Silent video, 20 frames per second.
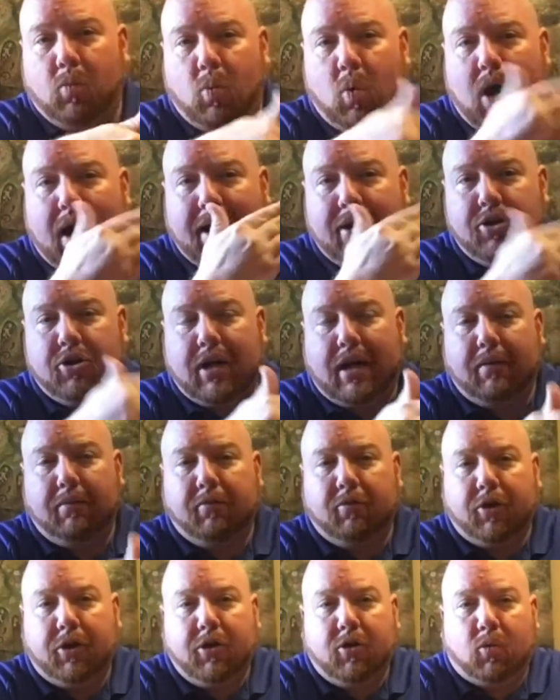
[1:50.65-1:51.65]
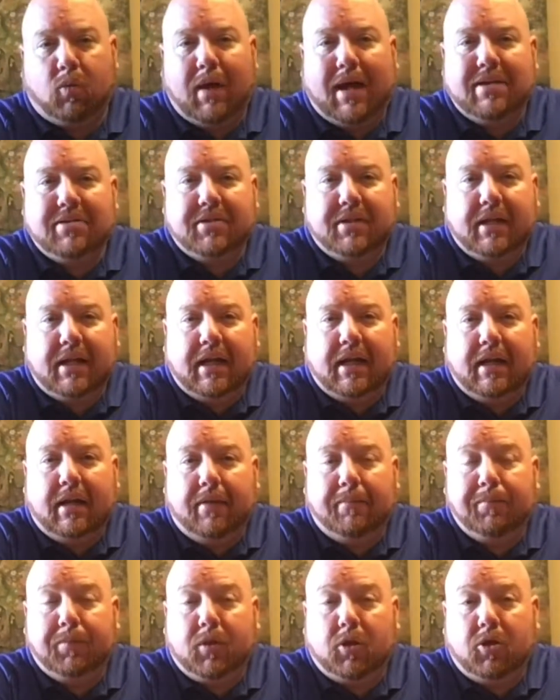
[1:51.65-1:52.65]
Y shape for you to rest it
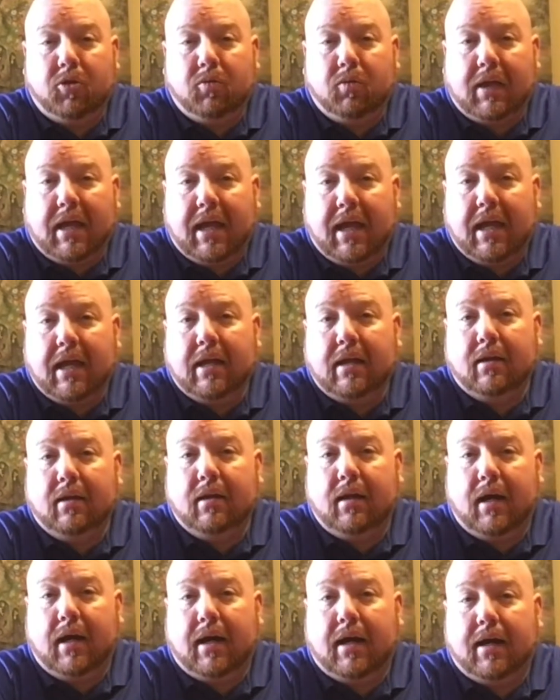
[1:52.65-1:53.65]
in, you can